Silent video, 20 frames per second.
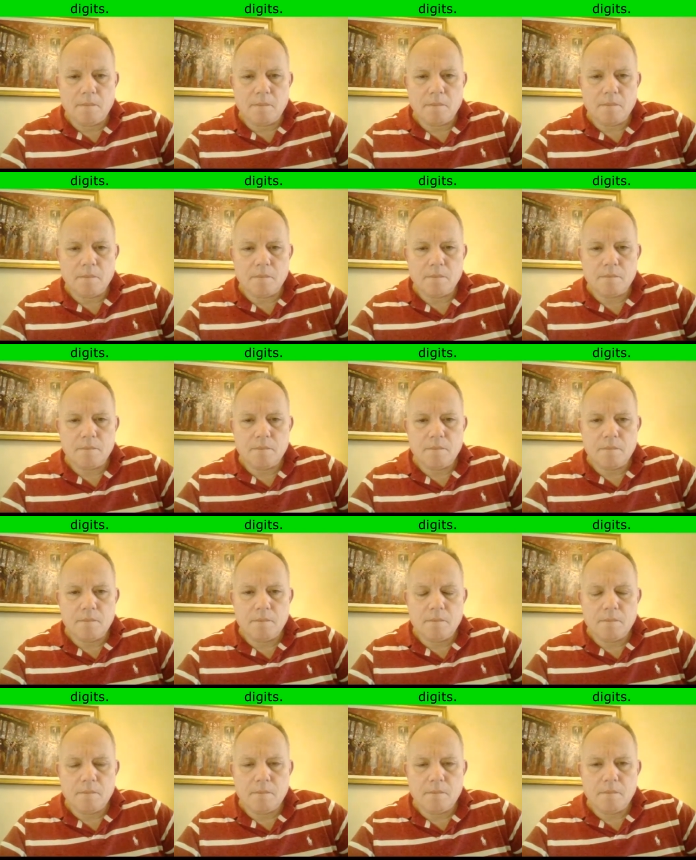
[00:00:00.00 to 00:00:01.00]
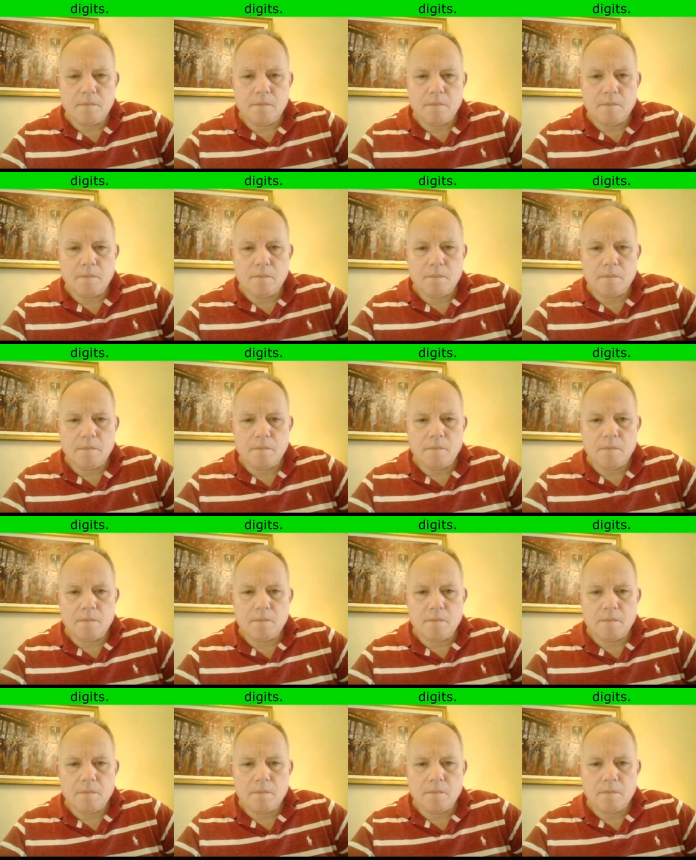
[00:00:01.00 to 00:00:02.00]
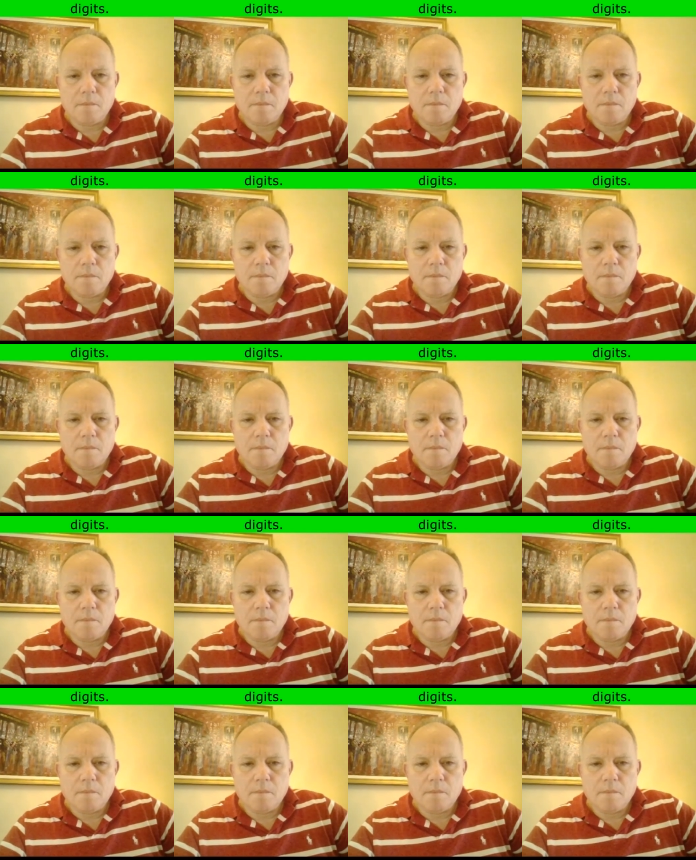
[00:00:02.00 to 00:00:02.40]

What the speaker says: Nothing is said.